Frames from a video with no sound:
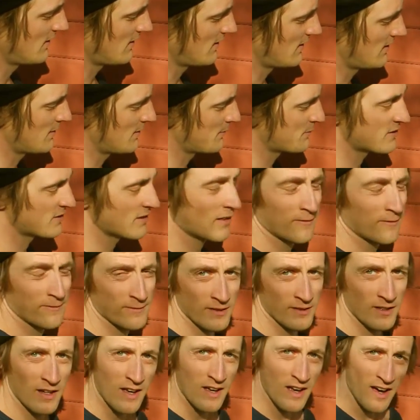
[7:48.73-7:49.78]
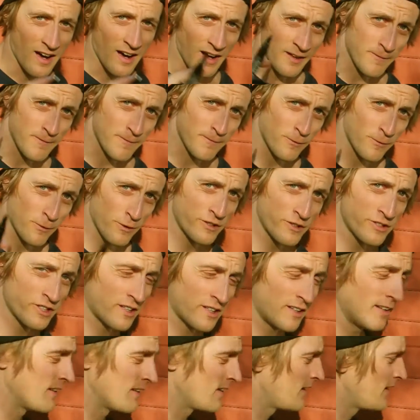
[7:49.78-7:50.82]
in themselves,
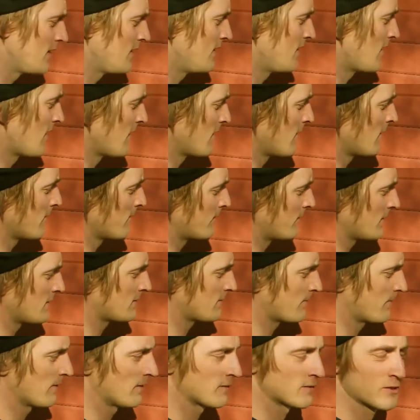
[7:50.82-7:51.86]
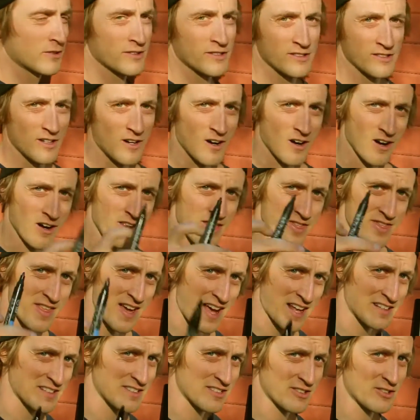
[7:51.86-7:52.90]
unfortunately none of these filters are
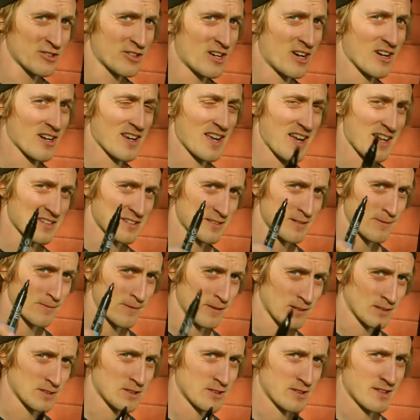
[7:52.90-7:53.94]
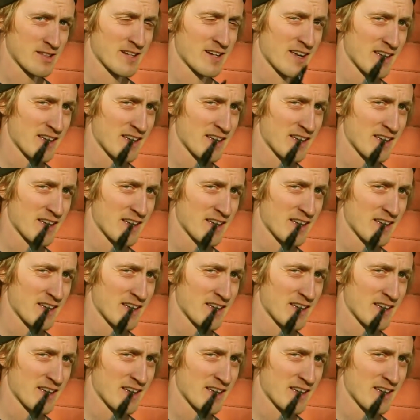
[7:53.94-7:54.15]
that strong as the filter that